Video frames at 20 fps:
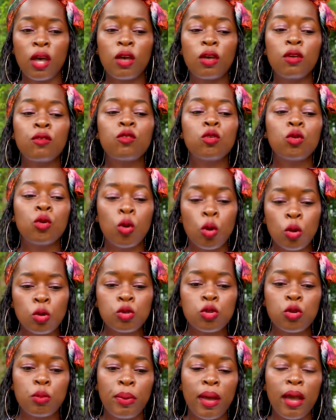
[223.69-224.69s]
If you go
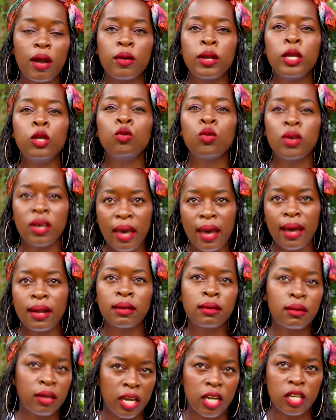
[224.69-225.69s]
to Paris, you
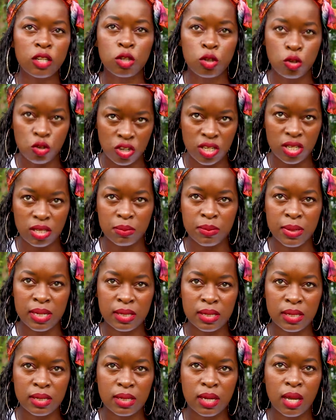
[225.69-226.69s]
can get
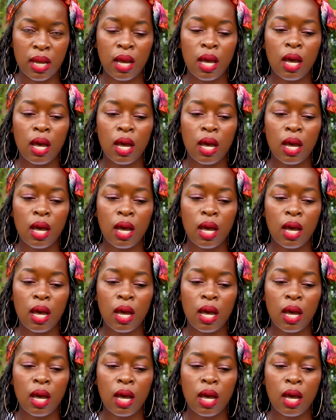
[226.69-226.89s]
treatment.